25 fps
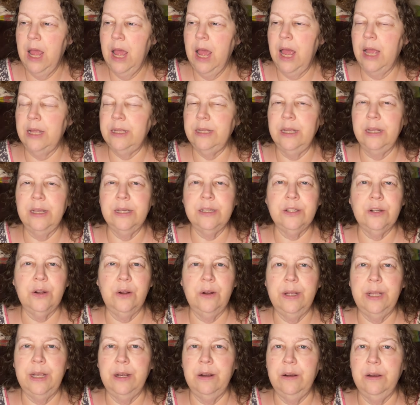And then I
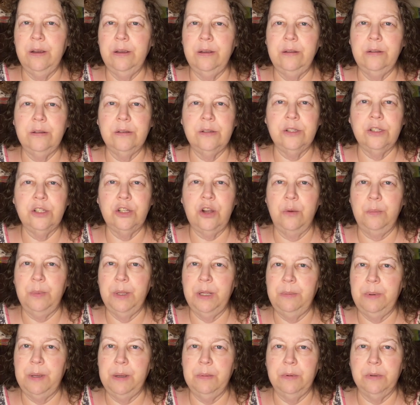started hearing so
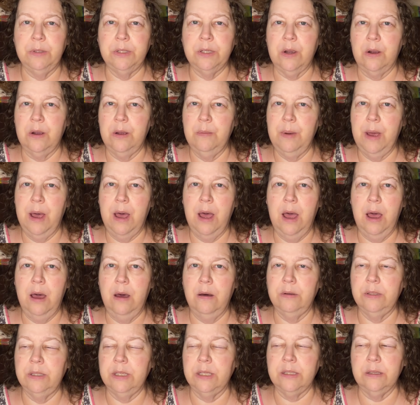many people talk about how
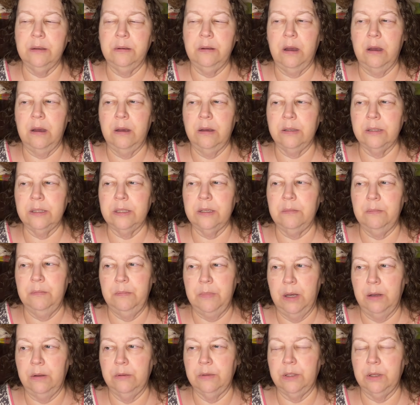it does not
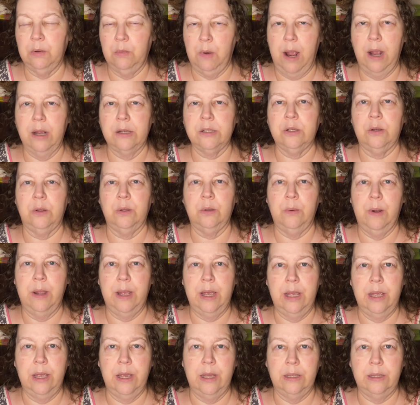melt the wax all the
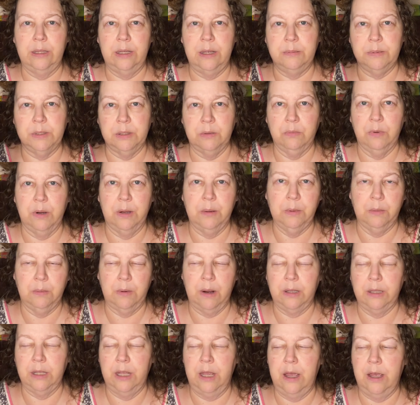way. It leaves a rim
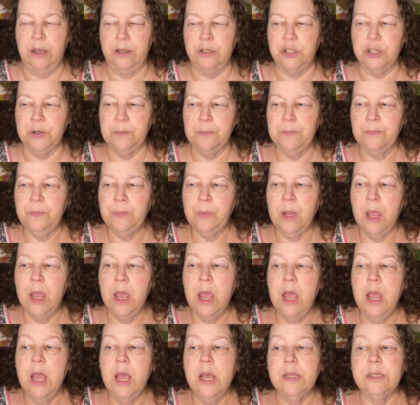around the edge.
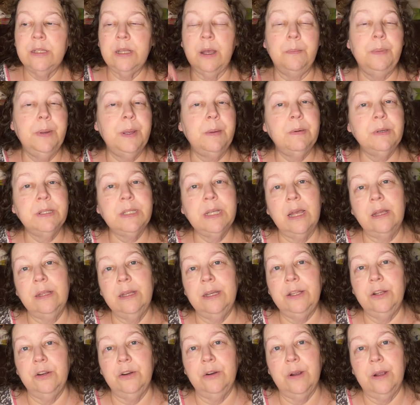Some people sound
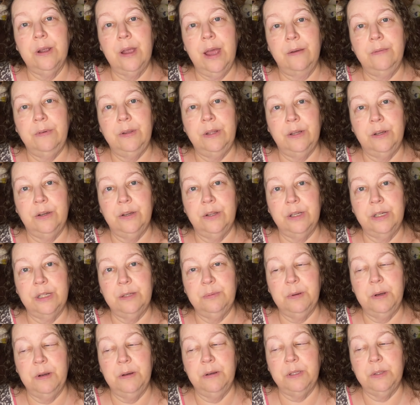like they're having a good
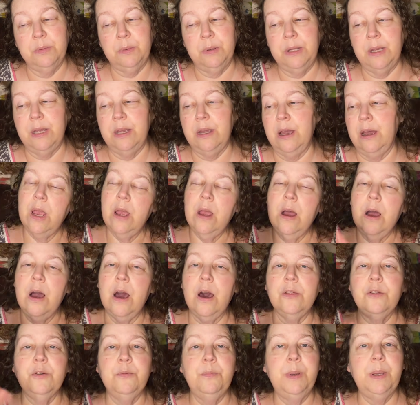experience with it.
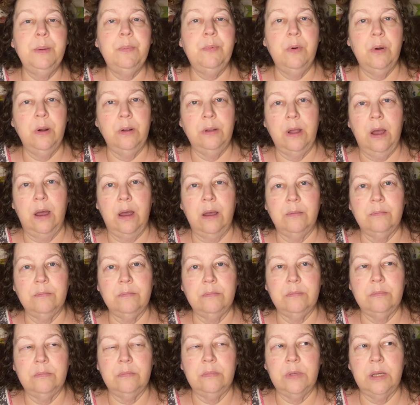Other people are not.
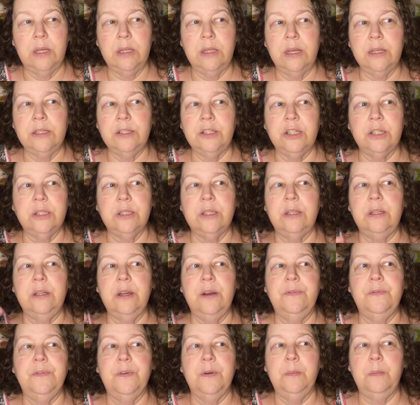And that's just
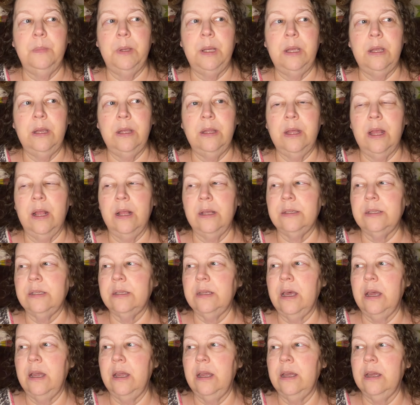enough for me that it's
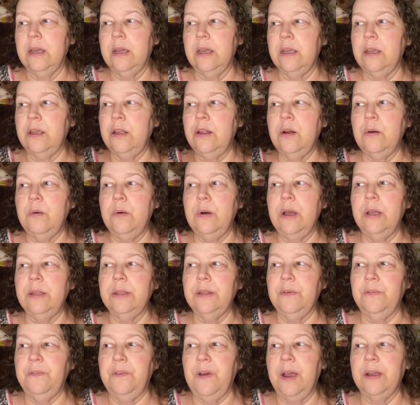like, you know what? The
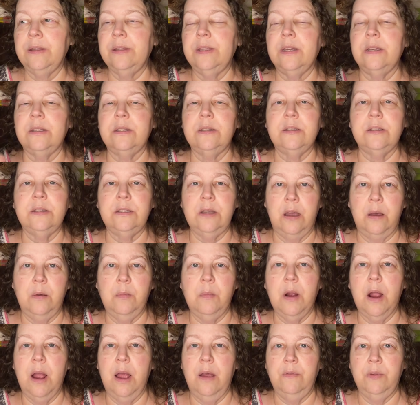fact that some are
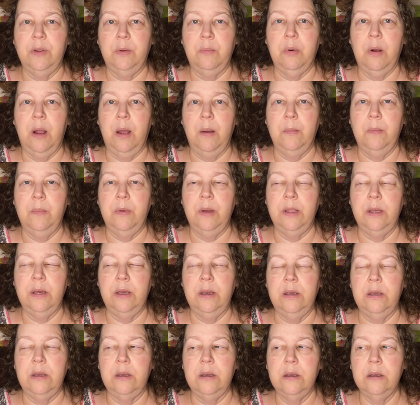having a problem with
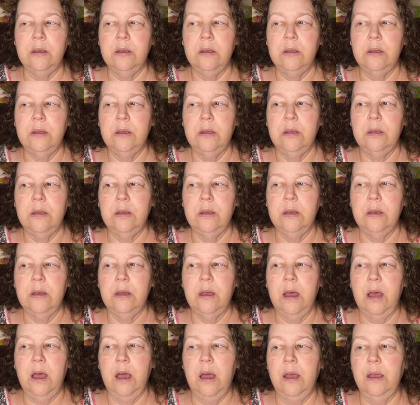it,
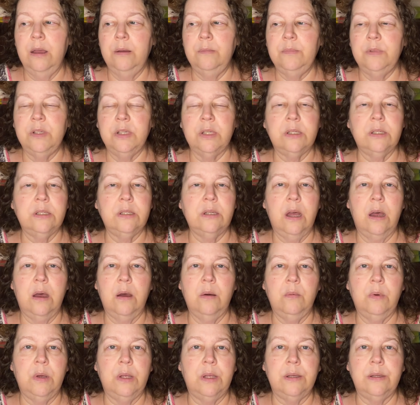I'm just not
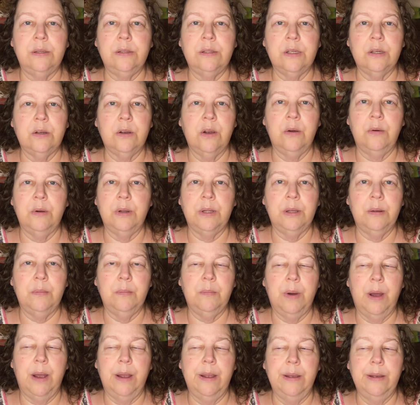willing to go in and
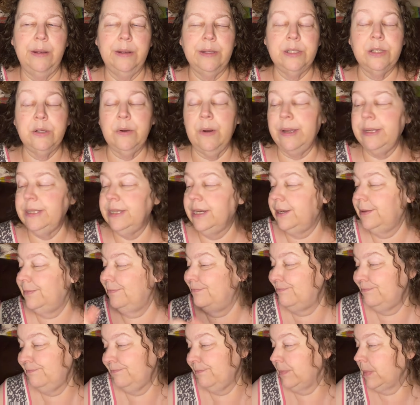buy it. So I didn't.